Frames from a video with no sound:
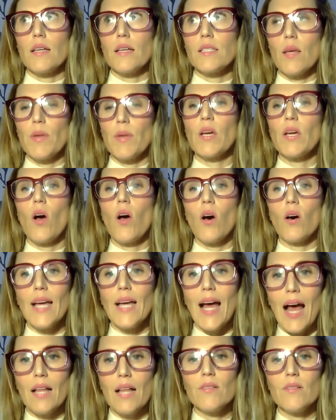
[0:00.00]
something
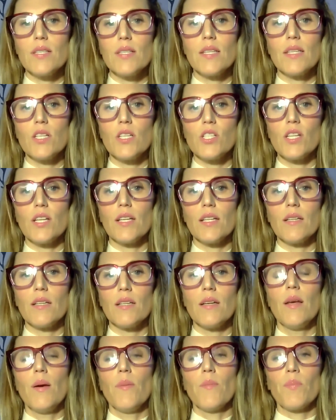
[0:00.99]
called
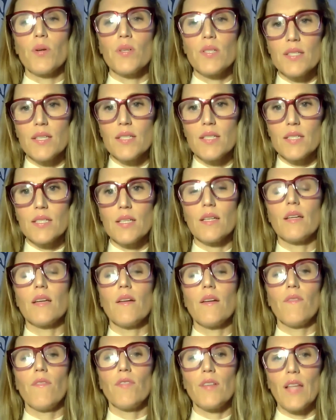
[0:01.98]
hallucinogen
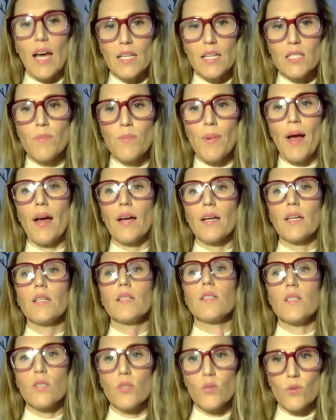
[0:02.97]
persistent
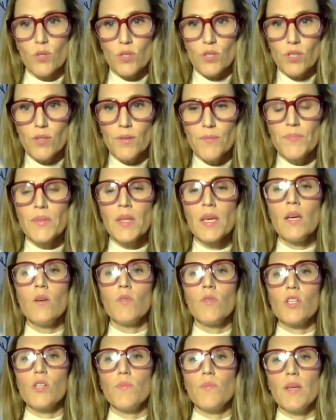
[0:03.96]
flashback disorder,
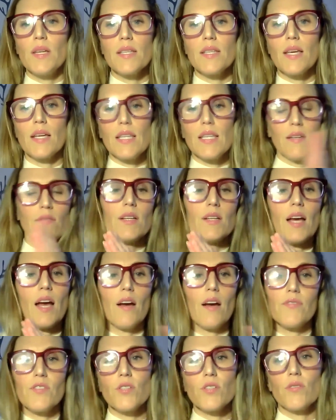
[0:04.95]
which means that even
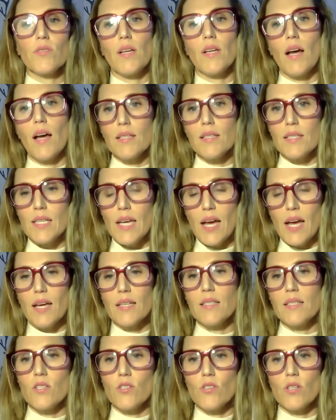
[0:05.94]
after your last
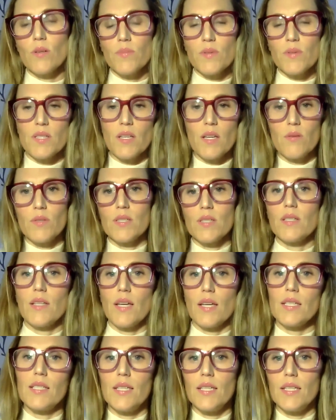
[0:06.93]
acid trip, say it was in
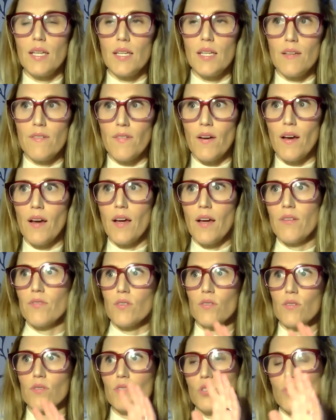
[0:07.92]
1985
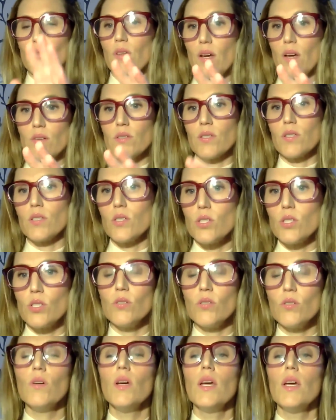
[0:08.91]
or
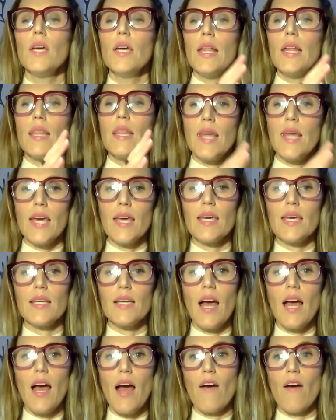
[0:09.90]
2002, they
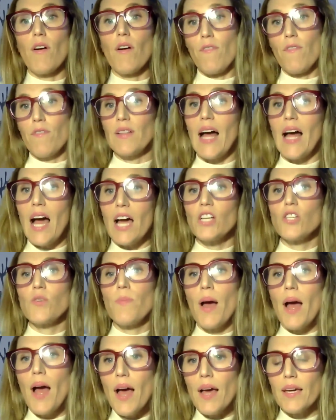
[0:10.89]
can have a
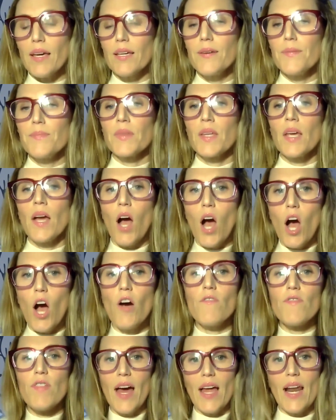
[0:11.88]
flashback
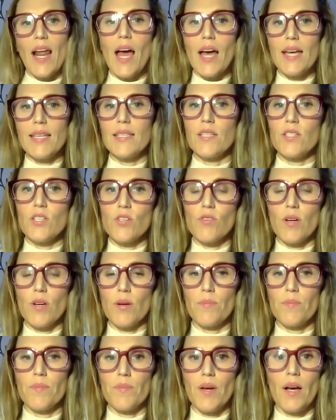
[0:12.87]
of that acid
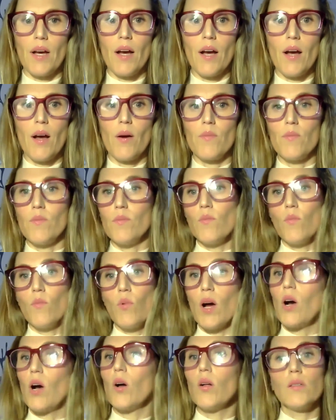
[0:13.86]
trip,
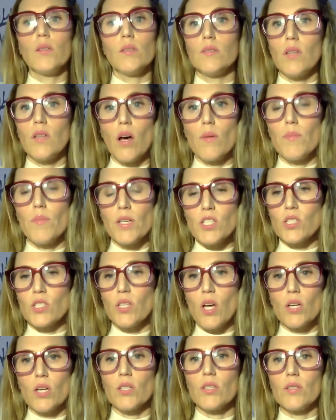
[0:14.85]
much
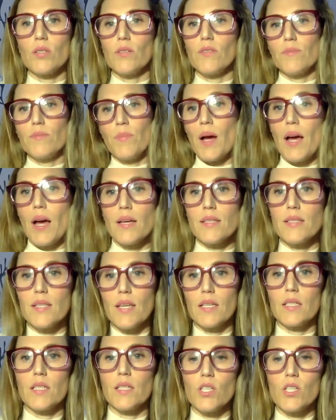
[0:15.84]
longer past
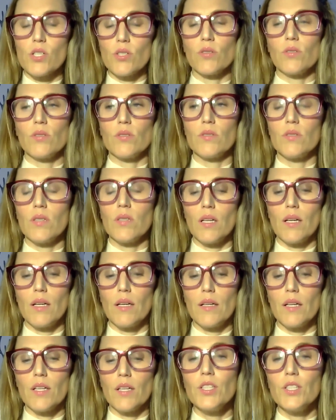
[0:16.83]
that initial
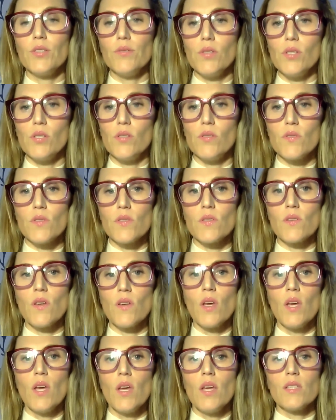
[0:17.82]
acute use.
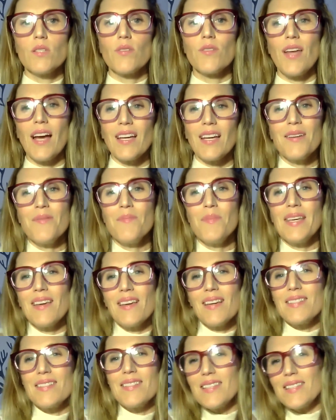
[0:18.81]
So that can be
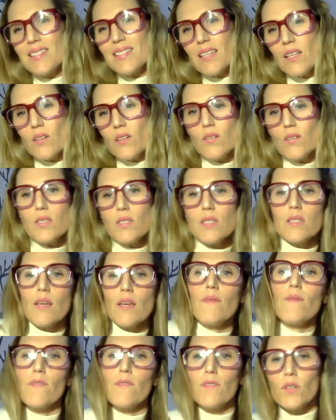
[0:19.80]
considered
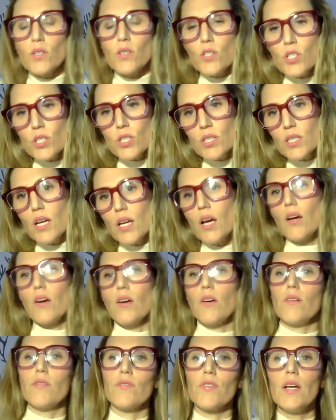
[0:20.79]
some version
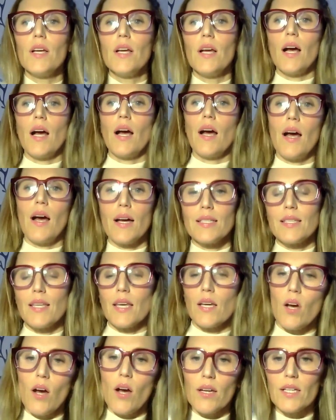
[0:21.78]
of a
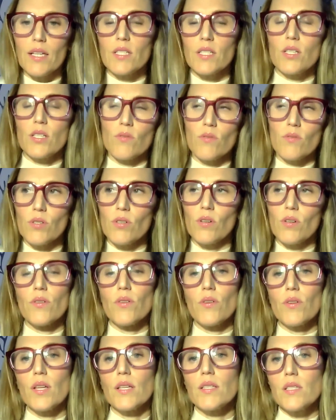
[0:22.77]
psychotic disorder,
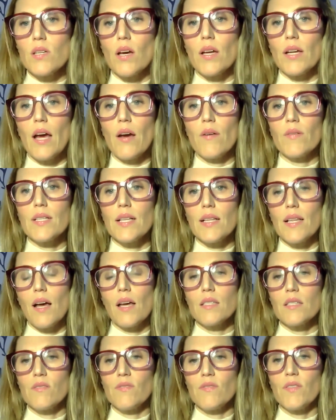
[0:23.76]
although that's not how it's
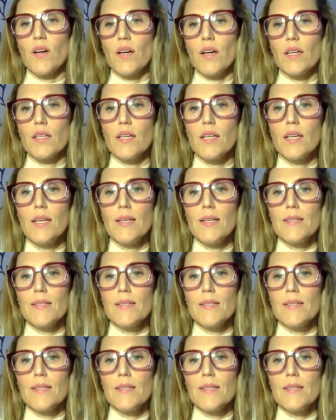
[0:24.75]
classified